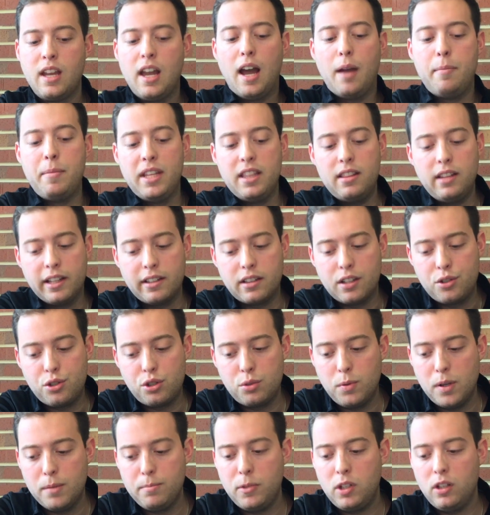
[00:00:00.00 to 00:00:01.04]
mean, like the
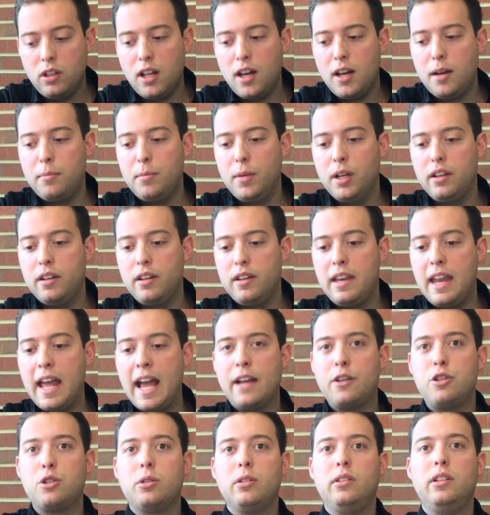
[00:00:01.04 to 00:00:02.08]
swim club
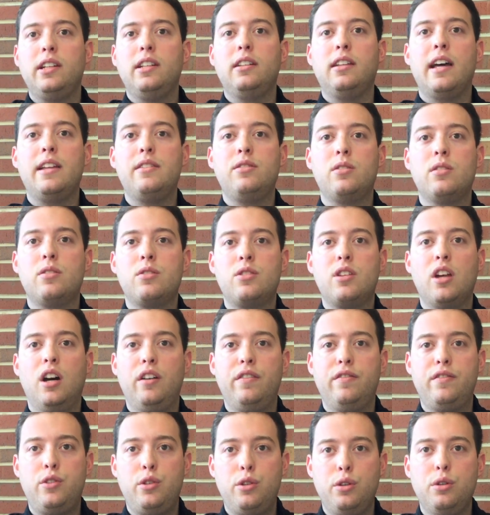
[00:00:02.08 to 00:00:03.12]
naturally lends
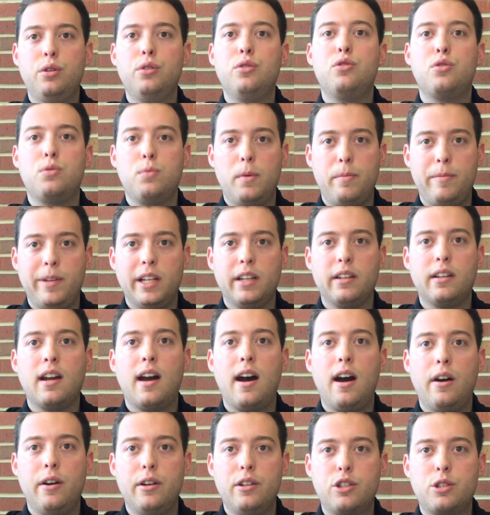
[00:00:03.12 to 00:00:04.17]
itself to swimming in
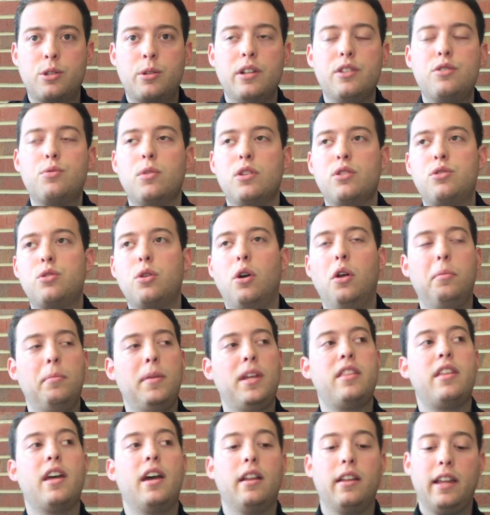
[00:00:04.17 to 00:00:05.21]
college. Chris once told
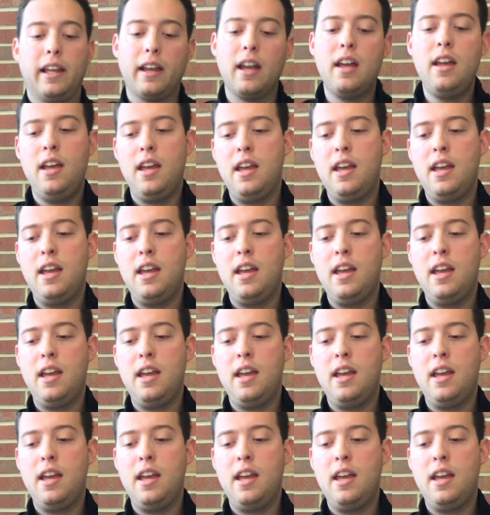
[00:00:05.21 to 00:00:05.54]
me that like